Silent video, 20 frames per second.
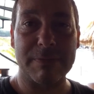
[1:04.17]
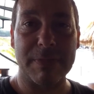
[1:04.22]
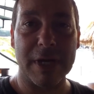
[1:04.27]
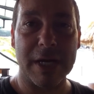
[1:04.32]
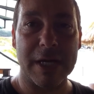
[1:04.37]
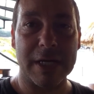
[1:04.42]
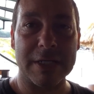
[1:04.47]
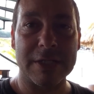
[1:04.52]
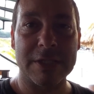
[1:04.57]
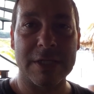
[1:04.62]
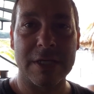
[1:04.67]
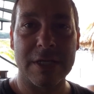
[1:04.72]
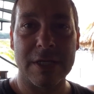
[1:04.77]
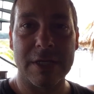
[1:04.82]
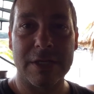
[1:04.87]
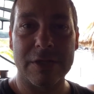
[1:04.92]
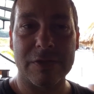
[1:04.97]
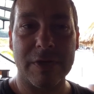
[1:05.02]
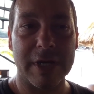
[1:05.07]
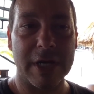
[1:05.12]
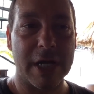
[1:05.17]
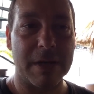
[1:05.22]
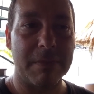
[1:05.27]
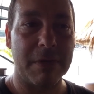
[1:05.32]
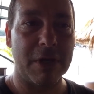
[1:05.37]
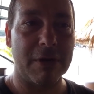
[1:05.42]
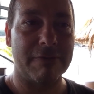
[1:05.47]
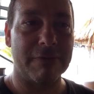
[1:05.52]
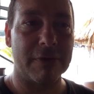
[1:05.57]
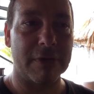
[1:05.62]
bucks. So I come
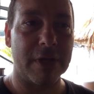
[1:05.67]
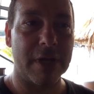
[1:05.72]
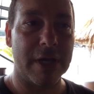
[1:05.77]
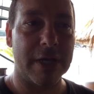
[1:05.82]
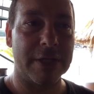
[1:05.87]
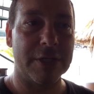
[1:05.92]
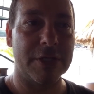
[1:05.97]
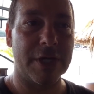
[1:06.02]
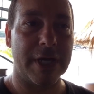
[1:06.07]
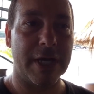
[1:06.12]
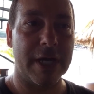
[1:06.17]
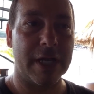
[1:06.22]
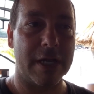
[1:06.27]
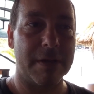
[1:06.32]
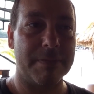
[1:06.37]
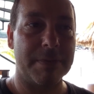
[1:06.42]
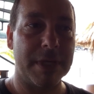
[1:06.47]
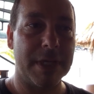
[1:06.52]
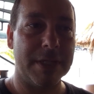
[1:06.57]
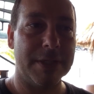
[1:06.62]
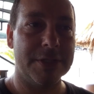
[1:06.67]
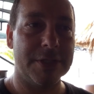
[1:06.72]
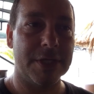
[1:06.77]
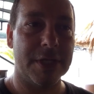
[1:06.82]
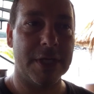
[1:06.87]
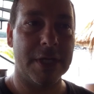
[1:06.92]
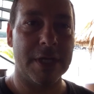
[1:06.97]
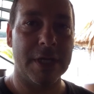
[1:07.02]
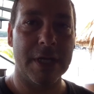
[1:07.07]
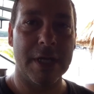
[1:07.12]
here for lunch, I get a
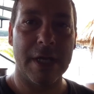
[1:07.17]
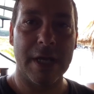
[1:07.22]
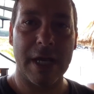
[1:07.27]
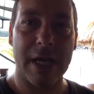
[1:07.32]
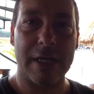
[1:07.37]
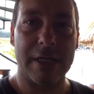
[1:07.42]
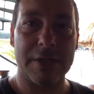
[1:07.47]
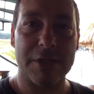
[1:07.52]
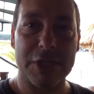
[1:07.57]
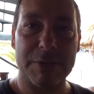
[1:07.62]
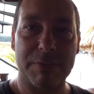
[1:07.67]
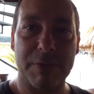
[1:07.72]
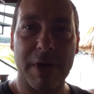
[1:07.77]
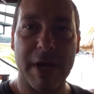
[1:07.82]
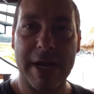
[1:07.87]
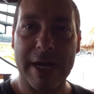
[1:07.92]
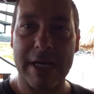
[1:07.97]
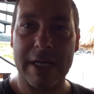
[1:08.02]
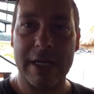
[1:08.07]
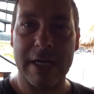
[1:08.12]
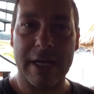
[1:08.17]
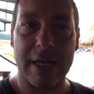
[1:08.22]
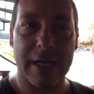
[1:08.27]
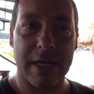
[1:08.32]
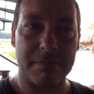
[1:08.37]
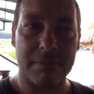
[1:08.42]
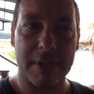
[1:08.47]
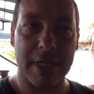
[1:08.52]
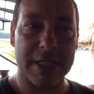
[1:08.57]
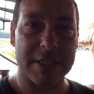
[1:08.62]
pizza and a Sprite,
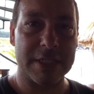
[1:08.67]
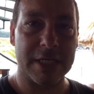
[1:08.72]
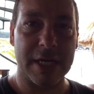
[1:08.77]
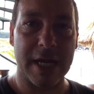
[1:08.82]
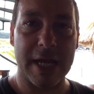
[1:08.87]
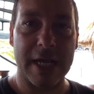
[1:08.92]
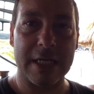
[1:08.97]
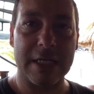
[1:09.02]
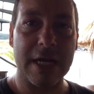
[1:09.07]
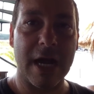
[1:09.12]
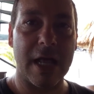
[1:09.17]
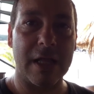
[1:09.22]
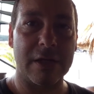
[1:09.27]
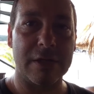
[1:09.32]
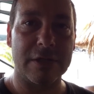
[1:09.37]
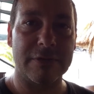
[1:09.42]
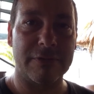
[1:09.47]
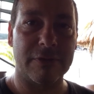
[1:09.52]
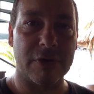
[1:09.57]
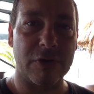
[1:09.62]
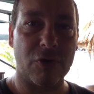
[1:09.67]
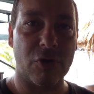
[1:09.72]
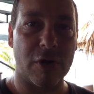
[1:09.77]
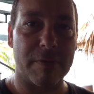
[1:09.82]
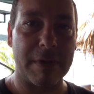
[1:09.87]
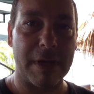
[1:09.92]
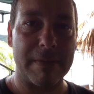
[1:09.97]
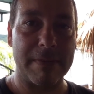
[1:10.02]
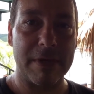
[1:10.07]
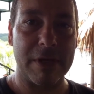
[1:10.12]
less than $8 for a
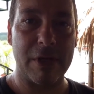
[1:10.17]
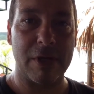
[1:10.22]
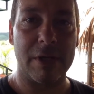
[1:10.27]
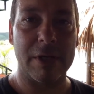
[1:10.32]
gourmet meal.